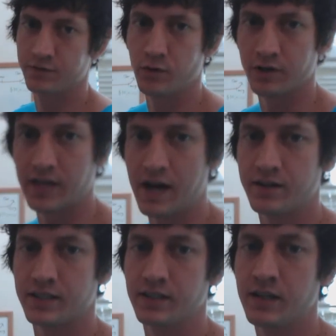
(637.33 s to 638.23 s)
goal is
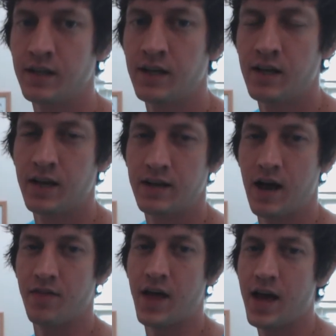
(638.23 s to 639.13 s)
4,000.
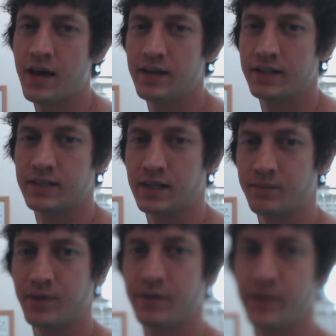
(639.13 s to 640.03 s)
Now that is
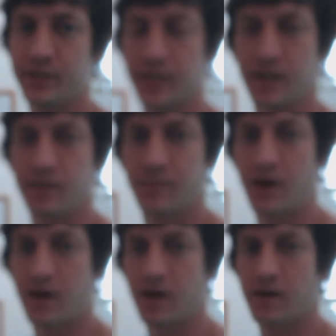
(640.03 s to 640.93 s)
like pretty much like on
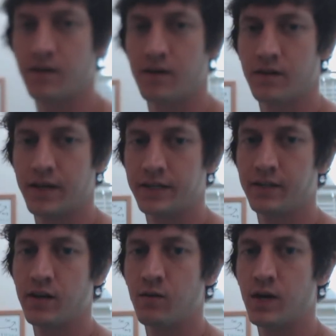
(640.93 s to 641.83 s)
par, or like
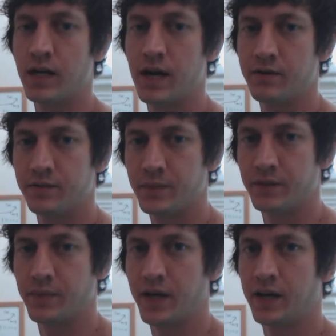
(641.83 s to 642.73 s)
you know what I was
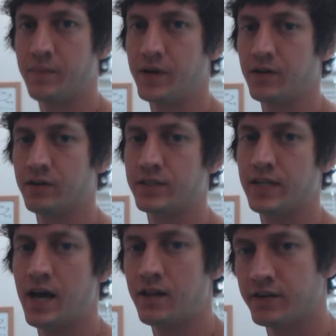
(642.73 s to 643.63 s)
being paid at my old
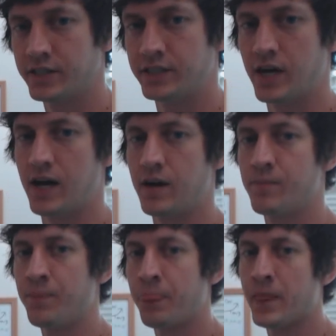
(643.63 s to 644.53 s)
salary
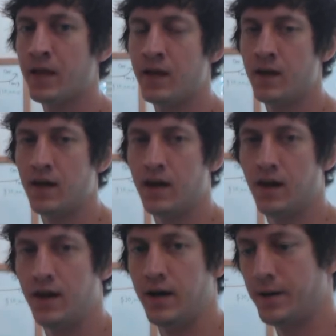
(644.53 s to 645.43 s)
job.
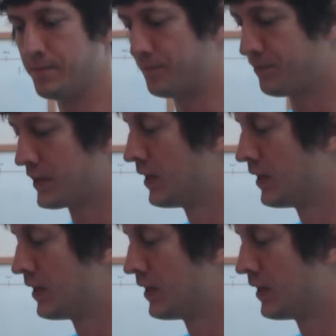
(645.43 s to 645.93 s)
Um,